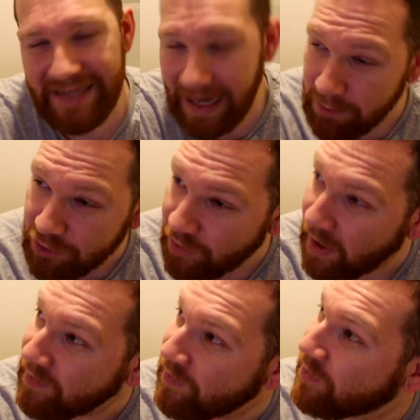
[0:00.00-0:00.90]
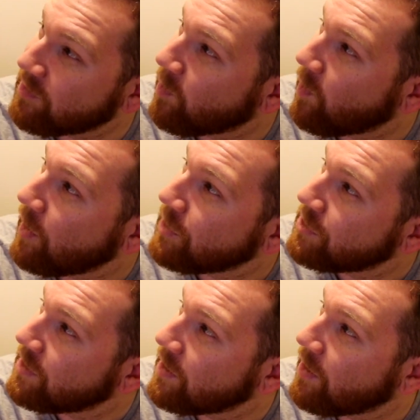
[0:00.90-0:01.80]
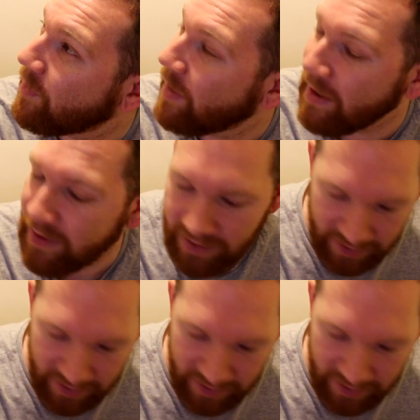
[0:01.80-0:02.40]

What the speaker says: Simon Tracy just watching it go in.